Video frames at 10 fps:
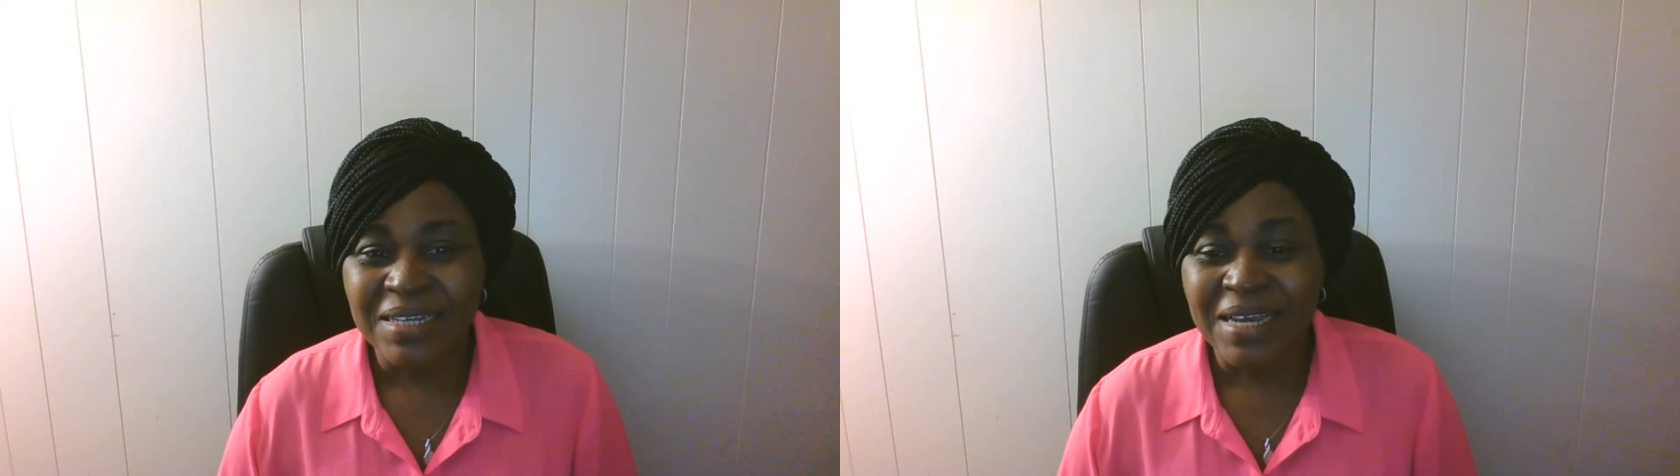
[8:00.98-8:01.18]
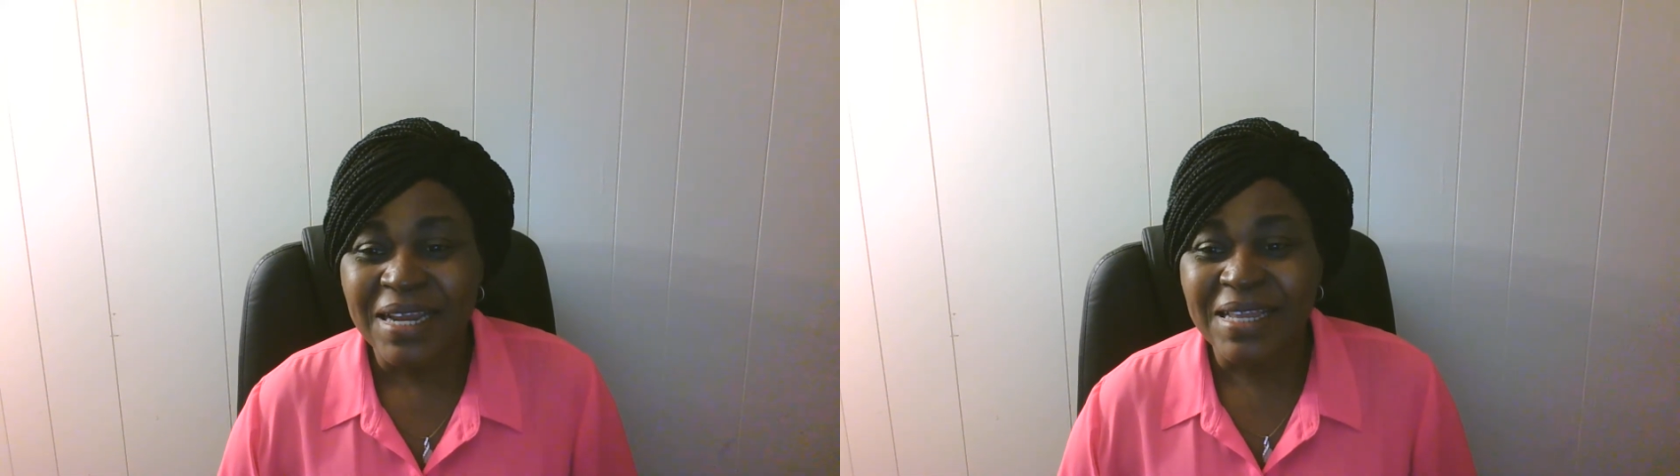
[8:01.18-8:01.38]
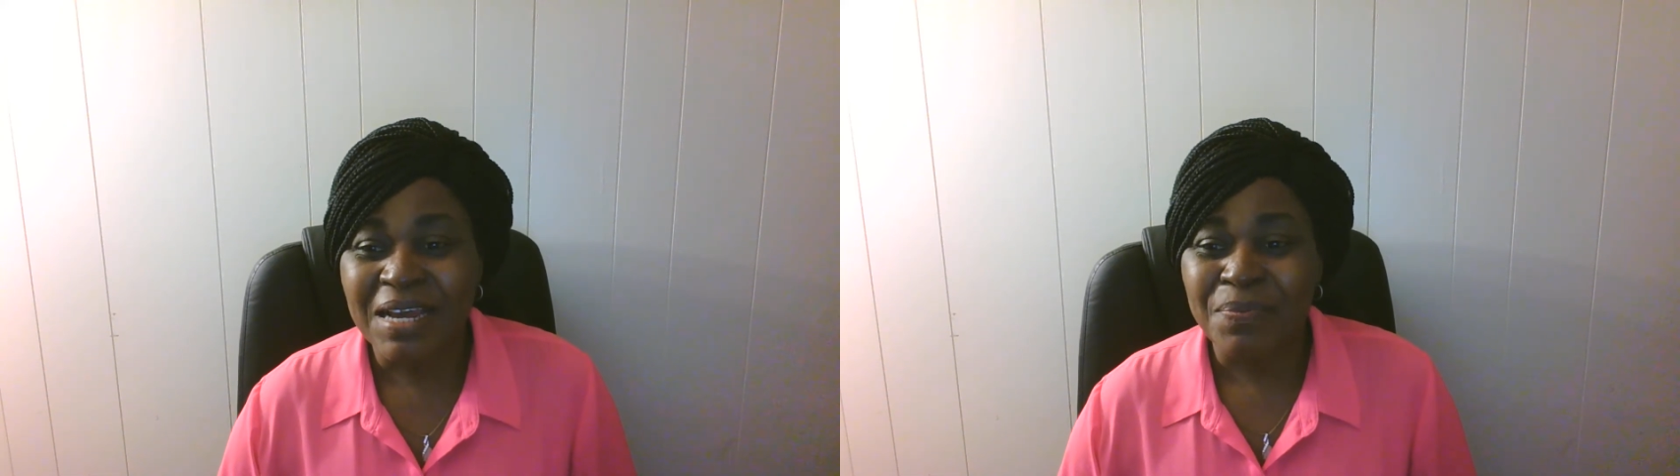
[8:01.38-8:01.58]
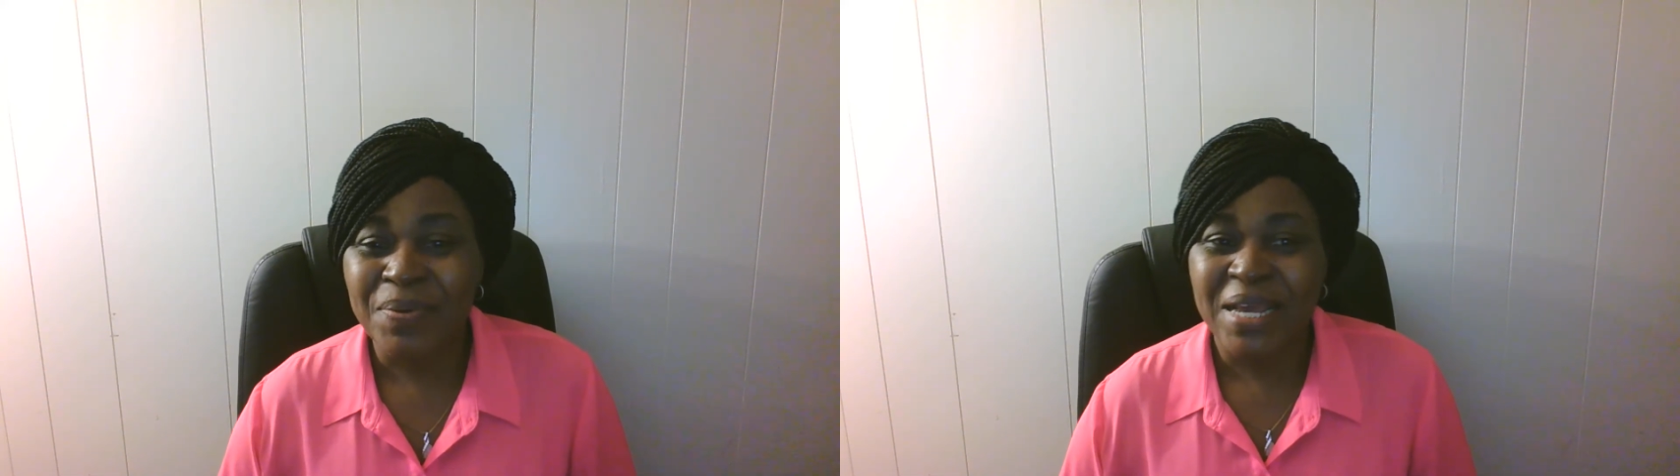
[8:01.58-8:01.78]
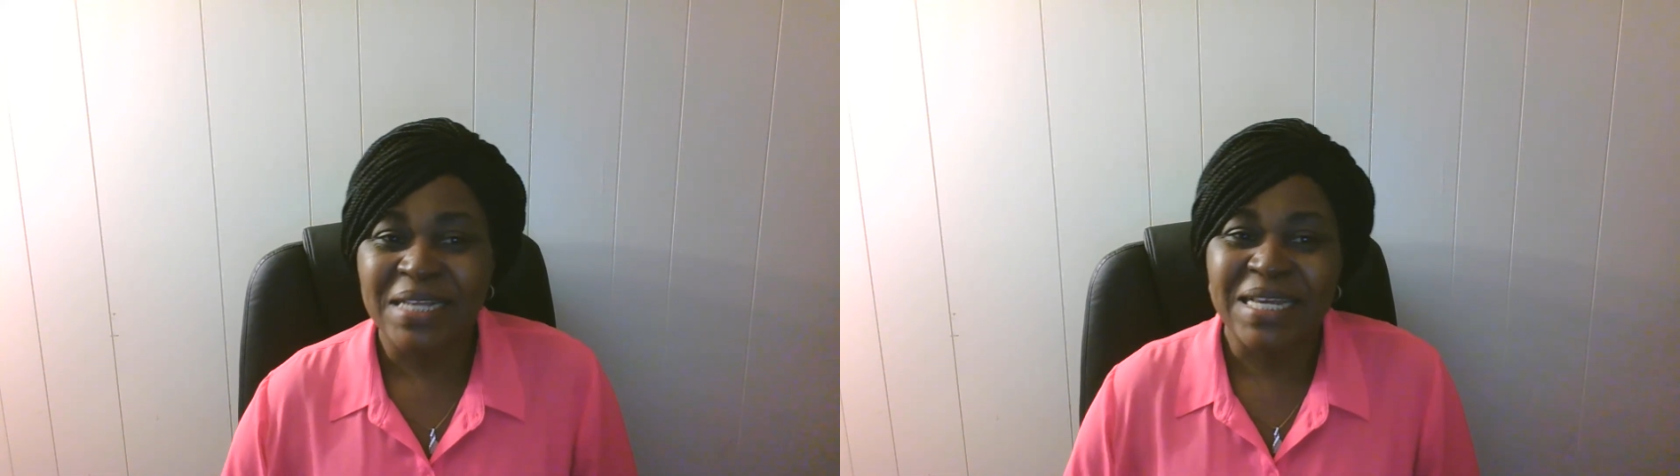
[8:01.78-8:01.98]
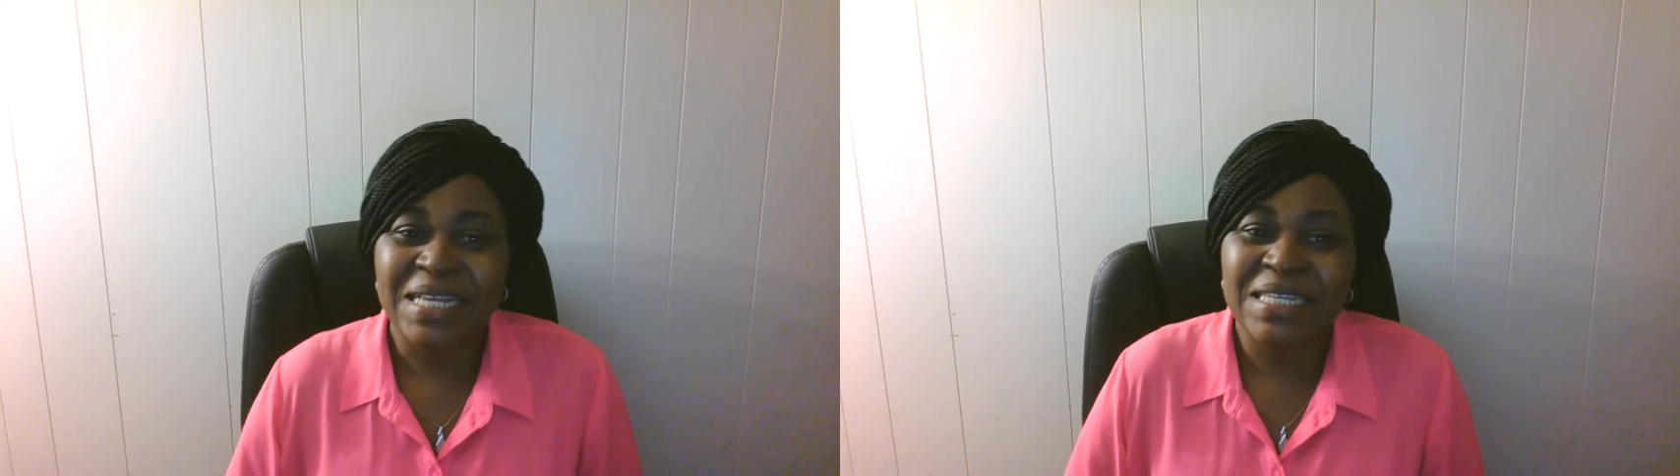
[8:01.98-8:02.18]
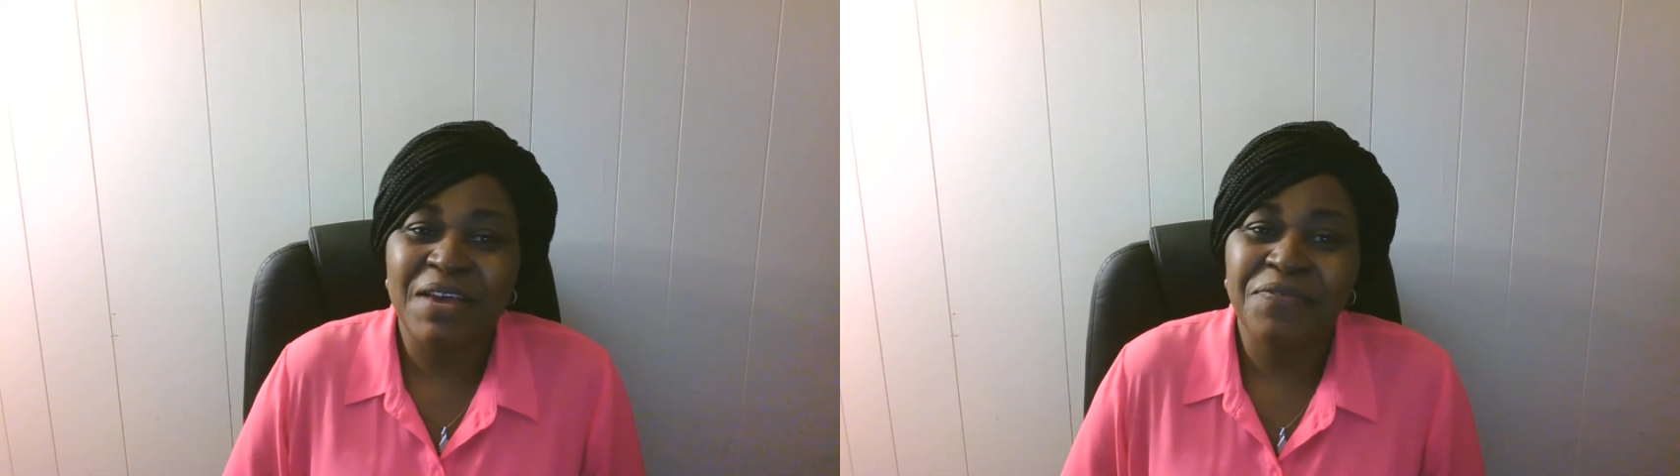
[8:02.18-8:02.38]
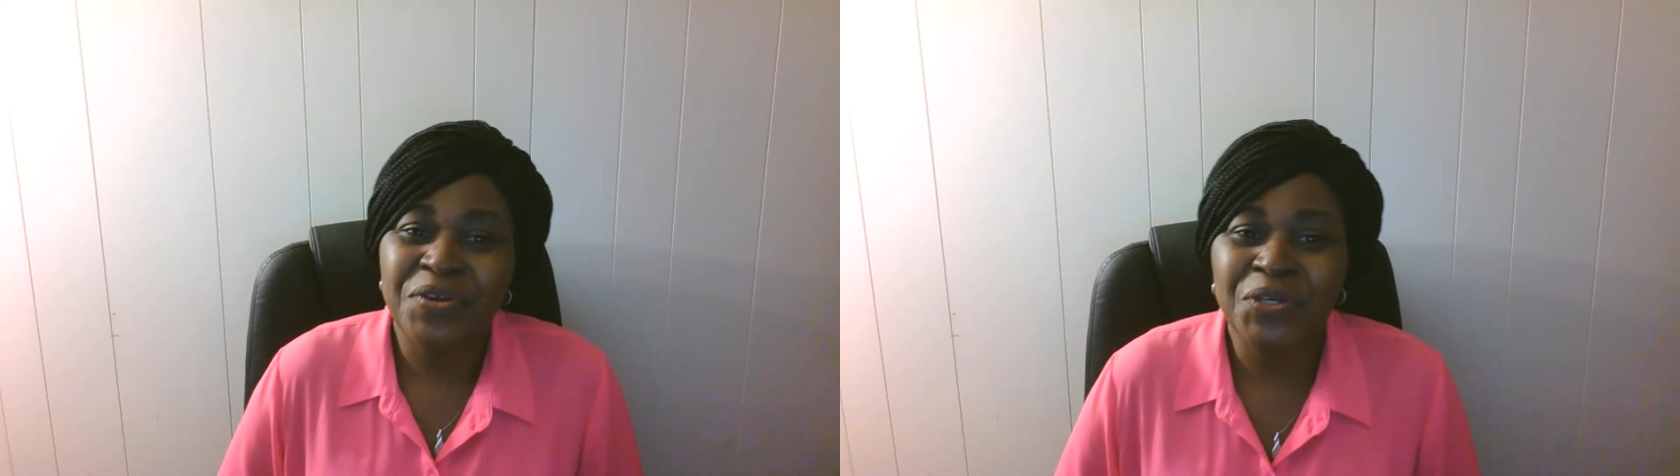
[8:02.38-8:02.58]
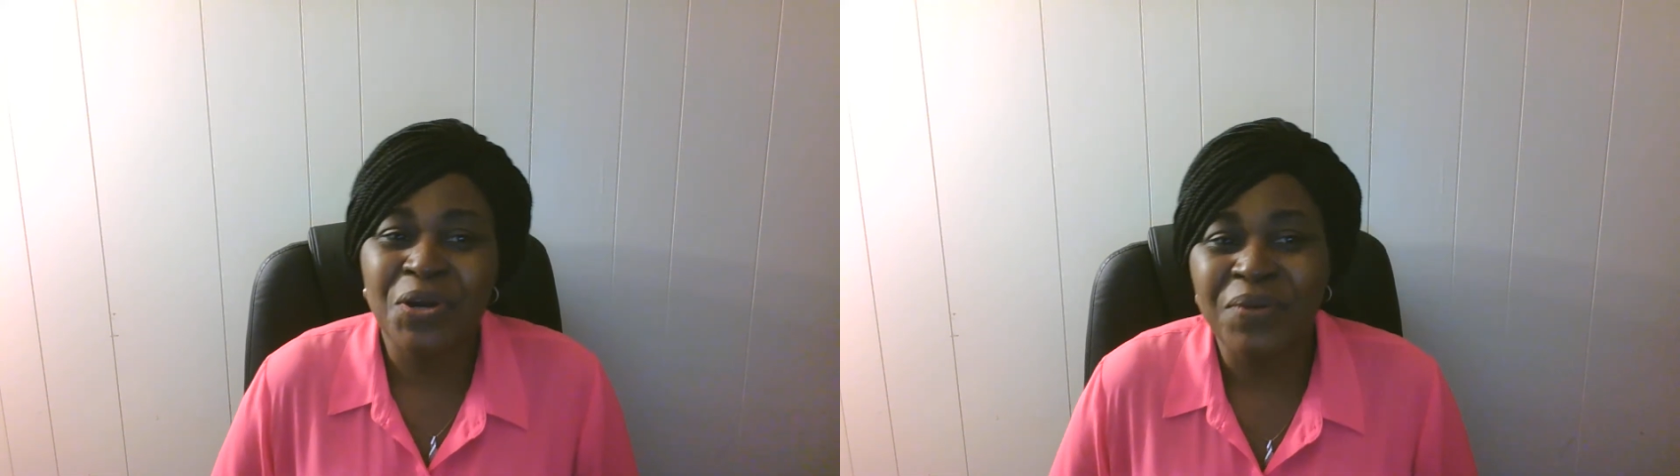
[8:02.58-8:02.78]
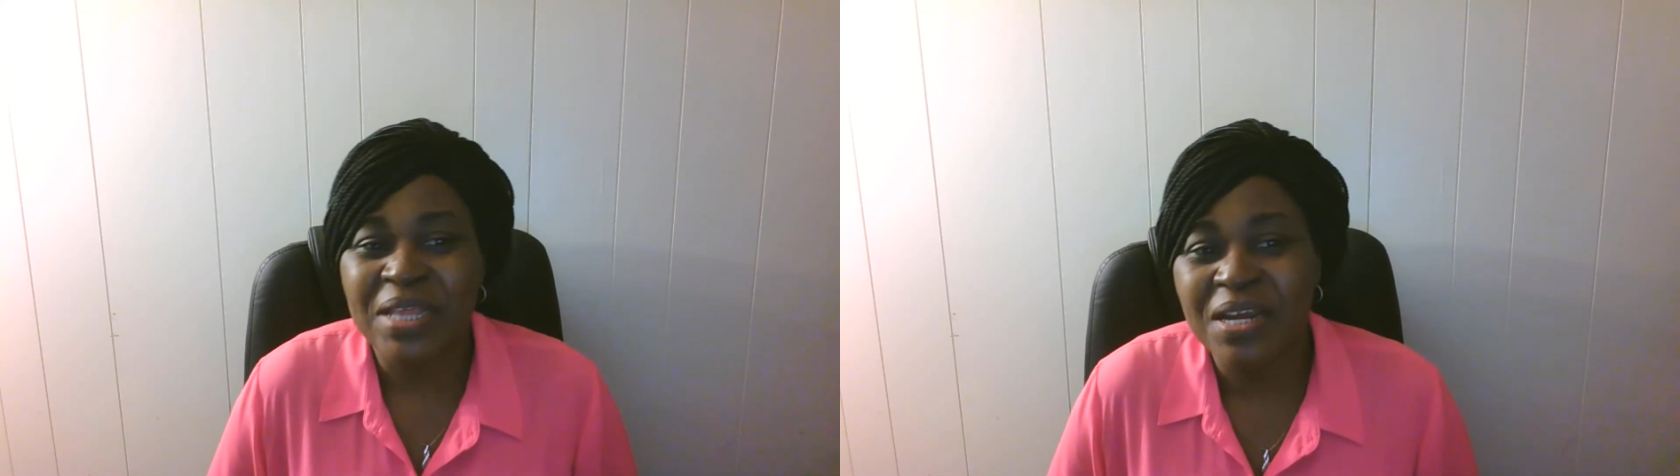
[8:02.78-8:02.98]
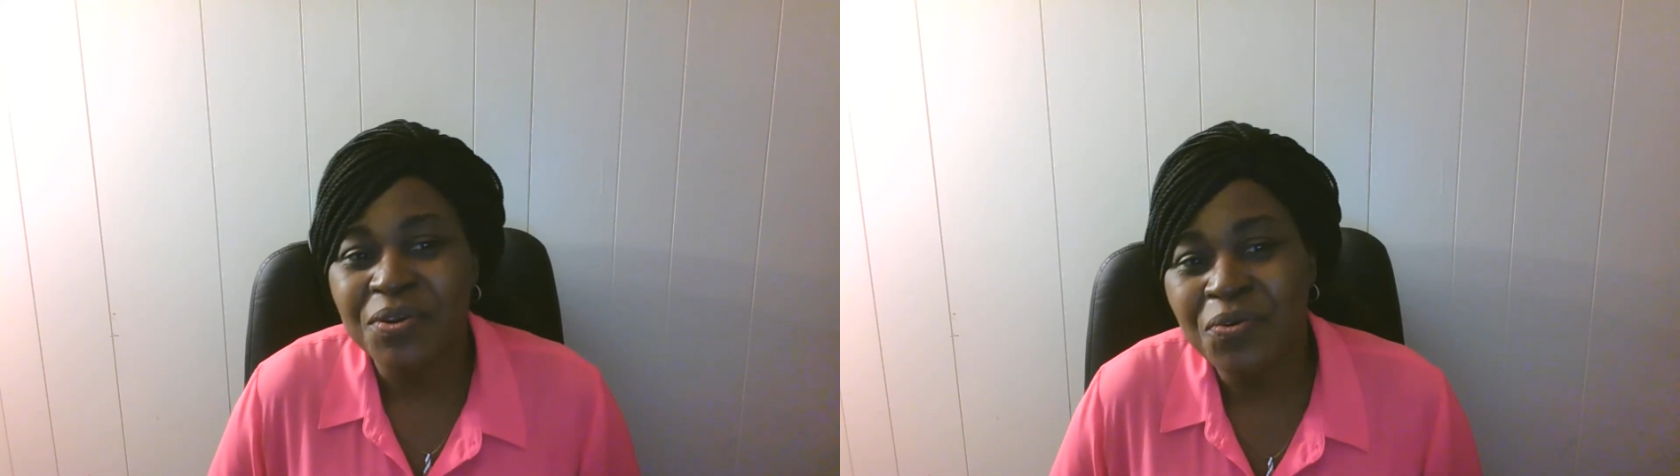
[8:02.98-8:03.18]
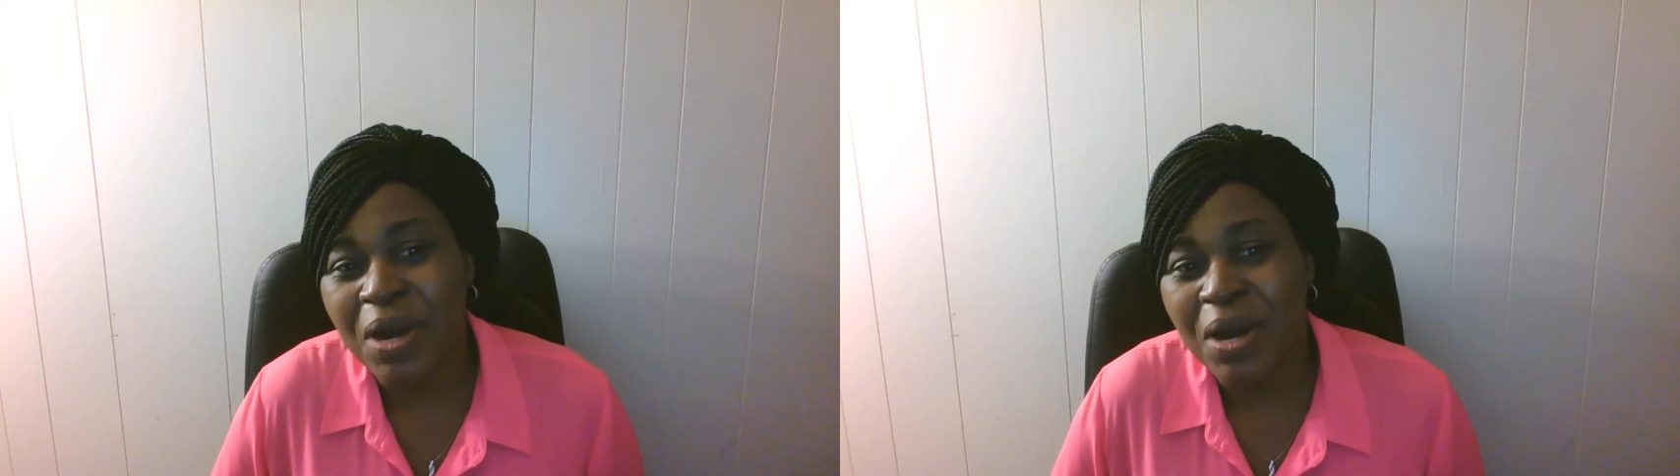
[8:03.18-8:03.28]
In the third place, I see a future with a new